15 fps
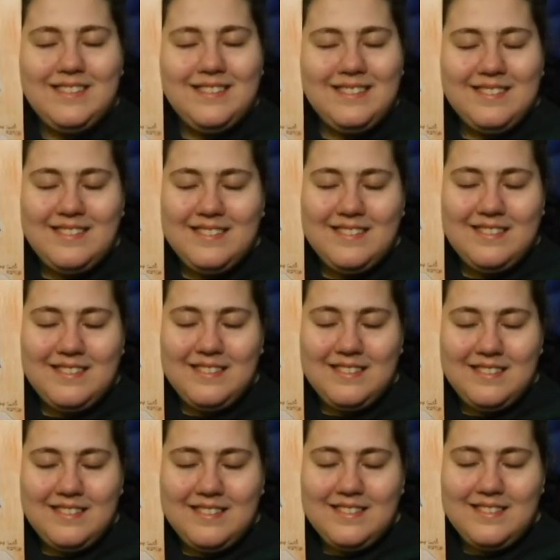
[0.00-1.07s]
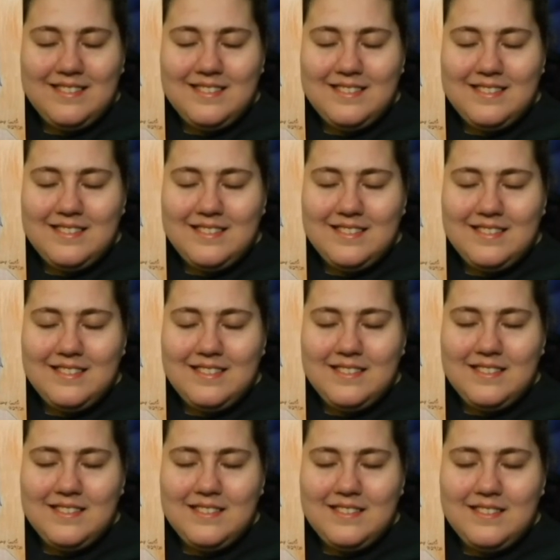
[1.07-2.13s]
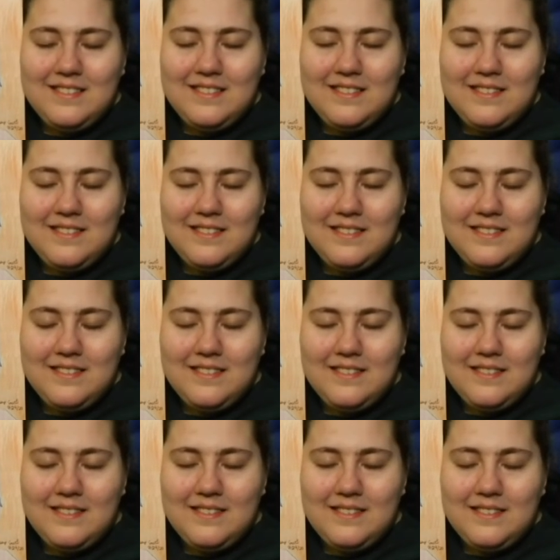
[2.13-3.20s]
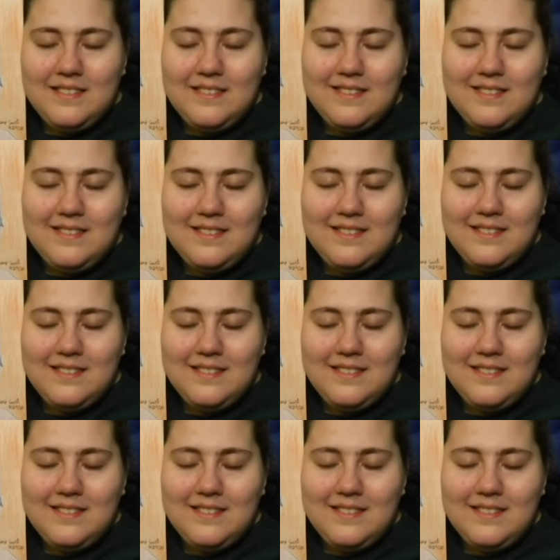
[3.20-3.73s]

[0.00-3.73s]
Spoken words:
(no one is talking)